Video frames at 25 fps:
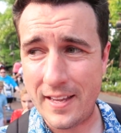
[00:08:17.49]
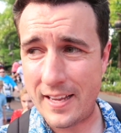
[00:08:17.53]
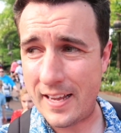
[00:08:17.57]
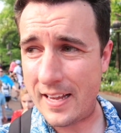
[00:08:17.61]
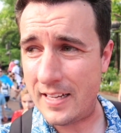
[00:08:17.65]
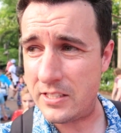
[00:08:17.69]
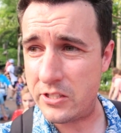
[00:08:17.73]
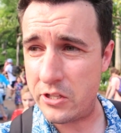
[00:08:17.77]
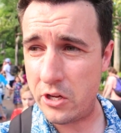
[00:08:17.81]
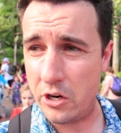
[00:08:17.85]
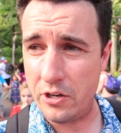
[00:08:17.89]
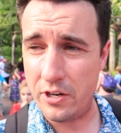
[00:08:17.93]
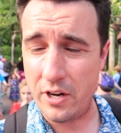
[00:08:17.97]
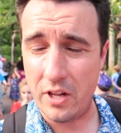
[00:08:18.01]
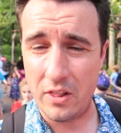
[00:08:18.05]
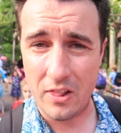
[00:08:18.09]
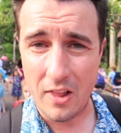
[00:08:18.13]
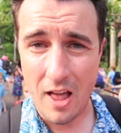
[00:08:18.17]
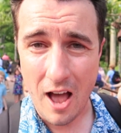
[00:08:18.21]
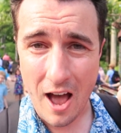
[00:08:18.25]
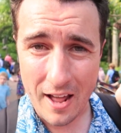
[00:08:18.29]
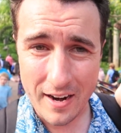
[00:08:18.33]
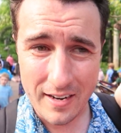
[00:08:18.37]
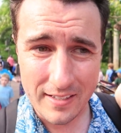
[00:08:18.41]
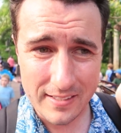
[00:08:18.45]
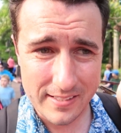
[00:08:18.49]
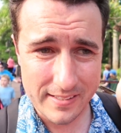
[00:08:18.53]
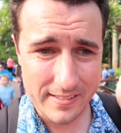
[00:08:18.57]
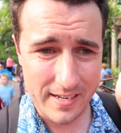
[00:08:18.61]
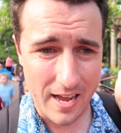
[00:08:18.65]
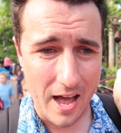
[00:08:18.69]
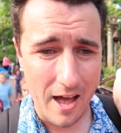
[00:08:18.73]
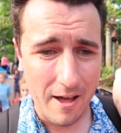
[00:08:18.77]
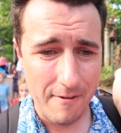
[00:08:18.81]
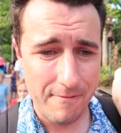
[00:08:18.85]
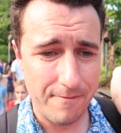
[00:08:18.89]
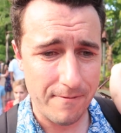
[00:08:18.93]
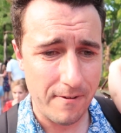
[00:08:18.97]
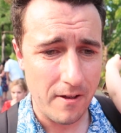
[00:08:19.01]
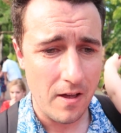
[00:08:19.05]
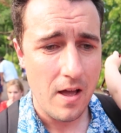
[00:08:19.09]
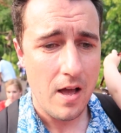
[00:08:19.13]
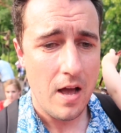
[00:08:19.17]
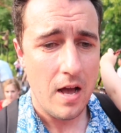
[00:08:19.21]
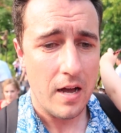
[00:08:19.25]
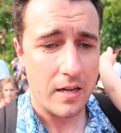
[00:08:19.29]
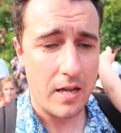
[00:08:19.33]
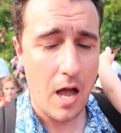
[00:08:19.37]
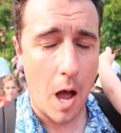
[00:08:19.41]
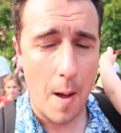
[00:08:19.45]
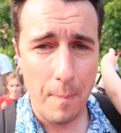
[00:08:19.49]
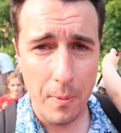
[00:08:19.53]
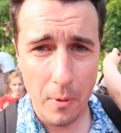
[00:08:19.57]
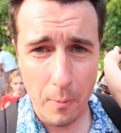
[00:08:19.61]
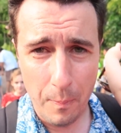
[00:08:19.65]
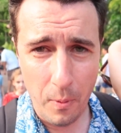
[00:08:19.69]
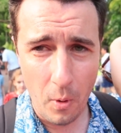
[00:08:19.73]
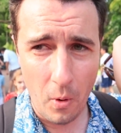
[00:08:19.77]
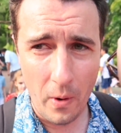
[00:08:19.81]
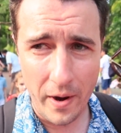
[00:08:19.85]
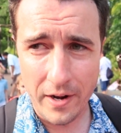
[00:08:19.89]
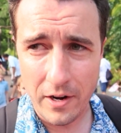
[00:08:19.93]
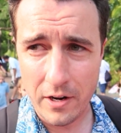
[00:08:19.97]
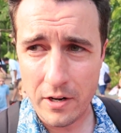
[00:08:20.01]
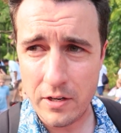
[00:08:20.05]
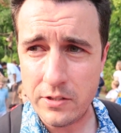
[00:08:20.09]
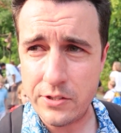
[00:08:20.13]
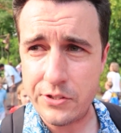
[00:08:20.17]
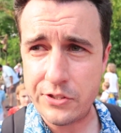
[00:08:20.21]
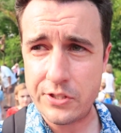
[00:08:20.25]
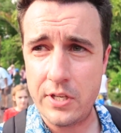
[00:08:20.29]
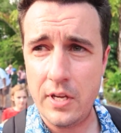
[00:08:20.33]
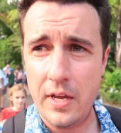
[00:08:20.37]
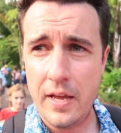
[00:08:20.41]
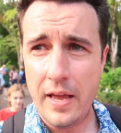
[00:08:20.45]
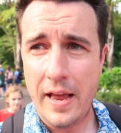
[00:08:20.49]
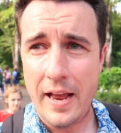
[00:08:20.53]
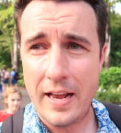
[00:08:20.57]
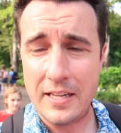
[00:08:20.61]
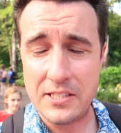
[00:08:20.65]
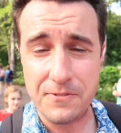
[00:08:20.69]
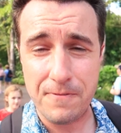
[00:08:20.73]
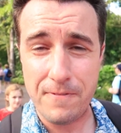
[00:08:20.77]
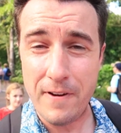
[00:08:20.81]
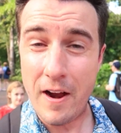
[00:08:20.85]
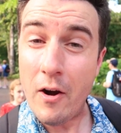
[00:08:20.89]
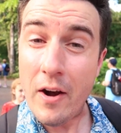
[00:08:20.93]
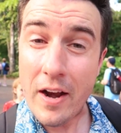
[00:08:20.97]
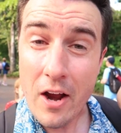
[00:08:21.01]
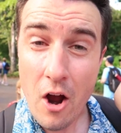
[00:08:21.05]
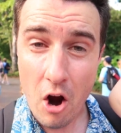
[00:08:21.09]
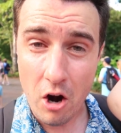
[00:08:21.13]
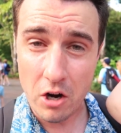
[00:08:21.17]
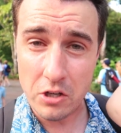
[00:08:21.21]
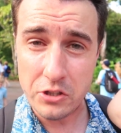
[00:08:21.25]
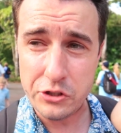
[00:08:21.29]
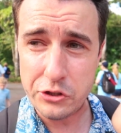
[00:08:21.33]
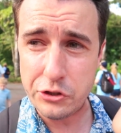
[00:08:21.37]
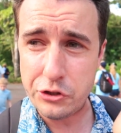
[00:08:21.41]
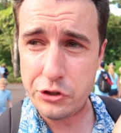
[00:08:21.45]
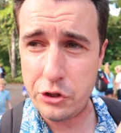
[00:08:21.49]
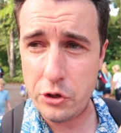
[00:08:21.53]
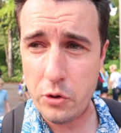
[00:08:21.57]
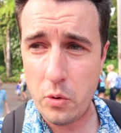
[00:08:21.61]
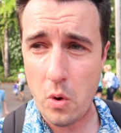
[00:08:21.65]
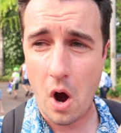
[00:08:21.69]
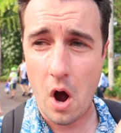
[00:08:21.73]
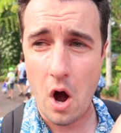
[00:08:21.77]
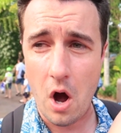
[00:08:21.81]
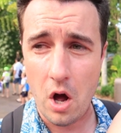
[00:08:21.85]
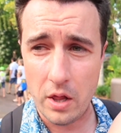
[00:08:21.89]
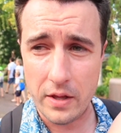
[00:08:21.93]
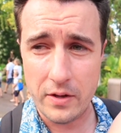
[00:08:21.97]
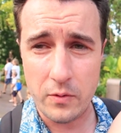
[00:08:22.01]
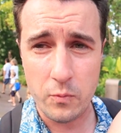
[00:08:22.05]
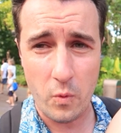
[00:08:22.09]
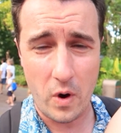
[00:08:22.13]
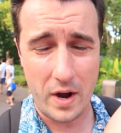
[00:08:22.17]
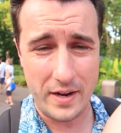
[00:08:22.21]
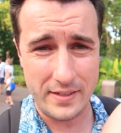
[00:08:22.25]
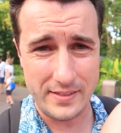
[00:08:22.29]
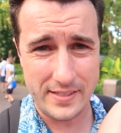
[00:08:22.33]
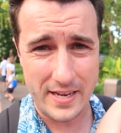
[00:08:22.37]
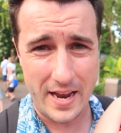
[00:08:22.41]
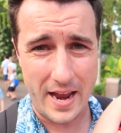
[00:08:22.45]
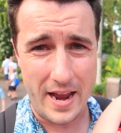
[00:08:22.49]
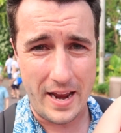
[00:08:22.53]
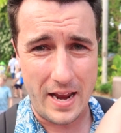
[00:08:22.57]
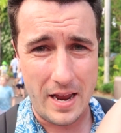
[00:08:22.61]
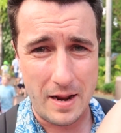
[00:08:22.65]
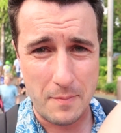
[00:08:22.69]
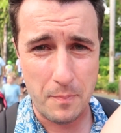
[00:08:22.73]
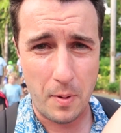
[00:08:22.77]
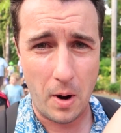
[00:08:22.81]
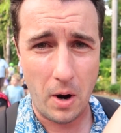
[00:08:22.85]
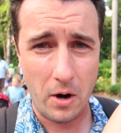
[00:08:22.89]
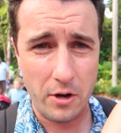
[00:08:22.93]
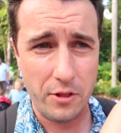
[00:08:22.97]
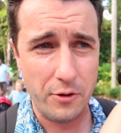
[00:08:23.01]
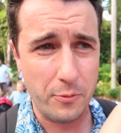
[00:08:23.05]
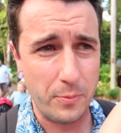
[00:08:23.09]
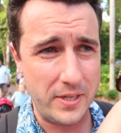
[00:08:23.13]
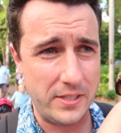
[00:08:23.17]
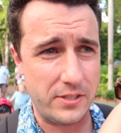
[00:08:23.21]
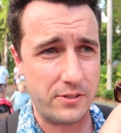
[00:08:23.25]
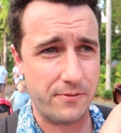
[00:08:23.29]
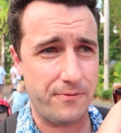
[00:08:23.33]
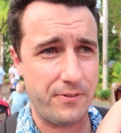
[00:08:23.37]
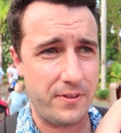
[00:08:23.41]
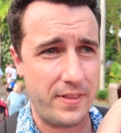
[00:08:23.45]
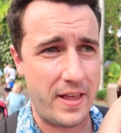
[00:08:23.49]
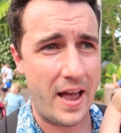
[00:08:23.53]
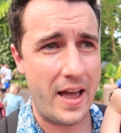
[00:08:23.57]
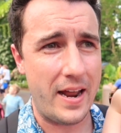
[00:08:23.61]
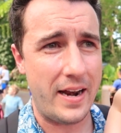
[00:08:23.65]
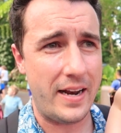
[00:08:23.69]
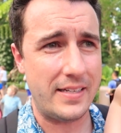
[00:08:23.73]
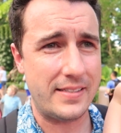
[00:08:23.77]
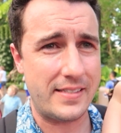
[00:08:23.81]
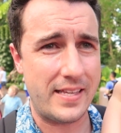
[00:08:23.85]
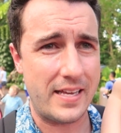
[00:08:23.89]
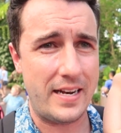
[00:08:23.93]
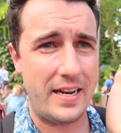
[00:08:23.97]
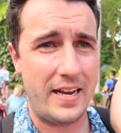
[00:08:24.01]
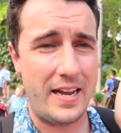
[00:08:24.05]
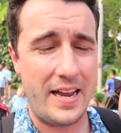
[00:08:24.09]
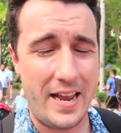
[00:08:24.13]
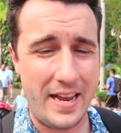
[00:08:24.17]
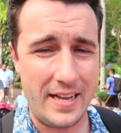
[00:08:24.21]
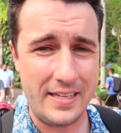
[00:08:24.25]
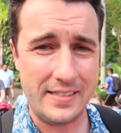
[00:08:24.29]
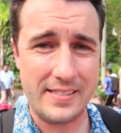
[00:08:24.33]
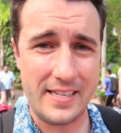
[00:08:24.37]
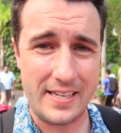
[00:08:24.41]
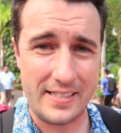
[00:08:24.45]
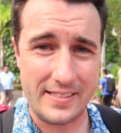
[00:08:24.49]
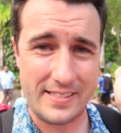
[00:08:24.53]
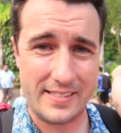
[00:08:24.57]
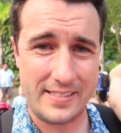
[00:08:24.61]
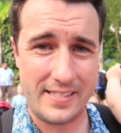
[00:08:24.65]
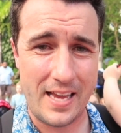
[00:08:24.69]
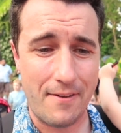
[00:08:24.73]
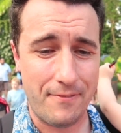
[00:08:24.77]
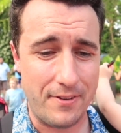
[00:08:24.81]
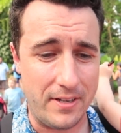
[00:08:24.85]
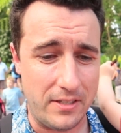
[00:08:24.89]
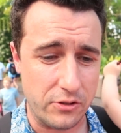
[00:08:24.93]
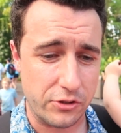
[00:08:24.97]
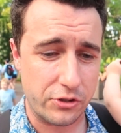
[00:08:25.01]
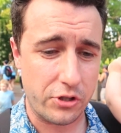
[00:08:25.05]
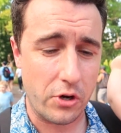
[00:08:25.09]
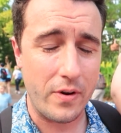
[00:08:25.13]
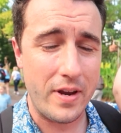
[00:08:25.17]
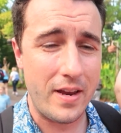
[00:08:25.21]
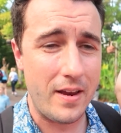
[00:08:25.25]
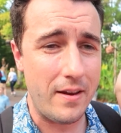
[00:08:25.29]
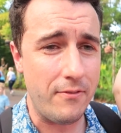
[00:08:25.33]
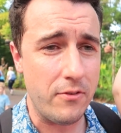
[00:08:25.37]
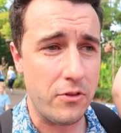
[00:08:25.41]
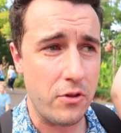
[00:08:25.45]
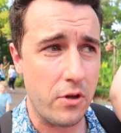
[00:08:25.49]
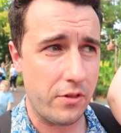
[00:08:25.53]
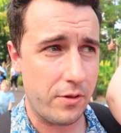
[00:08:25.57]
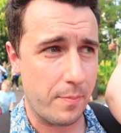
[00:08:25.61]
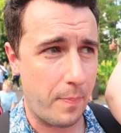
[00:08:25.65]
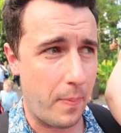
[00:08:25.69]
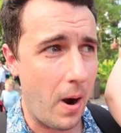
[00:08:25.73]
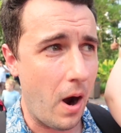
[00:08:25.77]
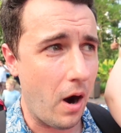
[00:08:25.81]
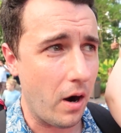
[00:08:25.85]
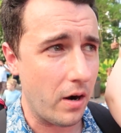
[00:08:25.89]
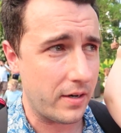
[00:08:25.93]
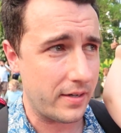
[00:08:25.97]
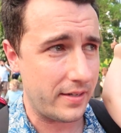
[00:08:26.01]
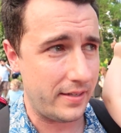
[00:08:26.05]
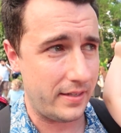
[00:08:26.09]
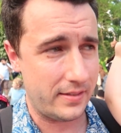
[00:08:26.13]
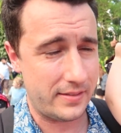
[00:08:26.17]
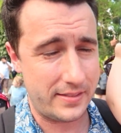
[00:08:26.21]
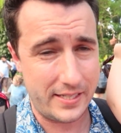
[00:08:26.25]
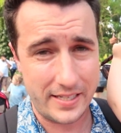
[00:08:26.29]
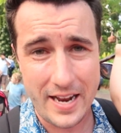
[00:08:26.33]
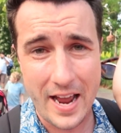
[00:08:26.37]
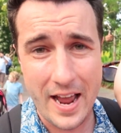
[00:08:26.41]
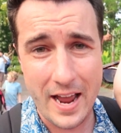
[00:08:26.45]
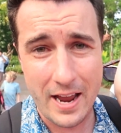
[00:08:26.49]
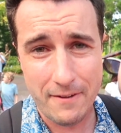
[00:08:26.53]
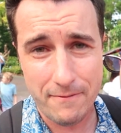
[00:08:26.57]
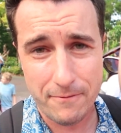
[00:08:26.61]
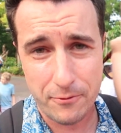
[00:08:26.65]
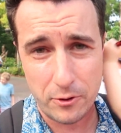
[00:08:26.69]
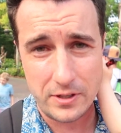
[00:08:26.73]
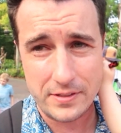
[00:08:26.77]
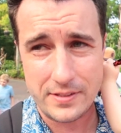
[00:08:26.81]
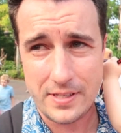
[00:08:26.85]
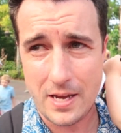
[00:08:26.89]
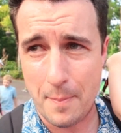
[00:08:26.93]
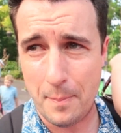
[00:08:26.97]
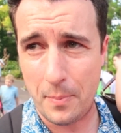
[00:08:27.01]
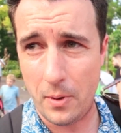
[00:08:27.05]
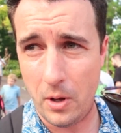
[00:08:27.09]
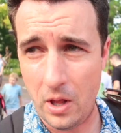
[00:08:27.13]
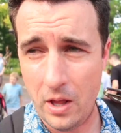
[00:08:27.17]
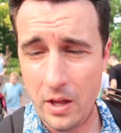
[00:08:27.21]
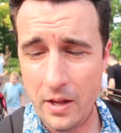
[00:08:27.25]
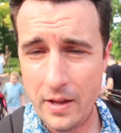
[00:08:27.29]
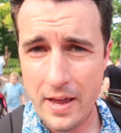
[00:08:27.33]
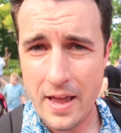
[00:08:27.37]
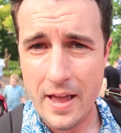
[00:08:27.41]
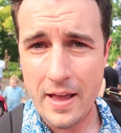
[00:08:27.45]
The kids learned a lot of stuff. Couple pointers it's very hard to do all in one day, and part of the reason for that is that it ends at 7. So even though the park today, for example...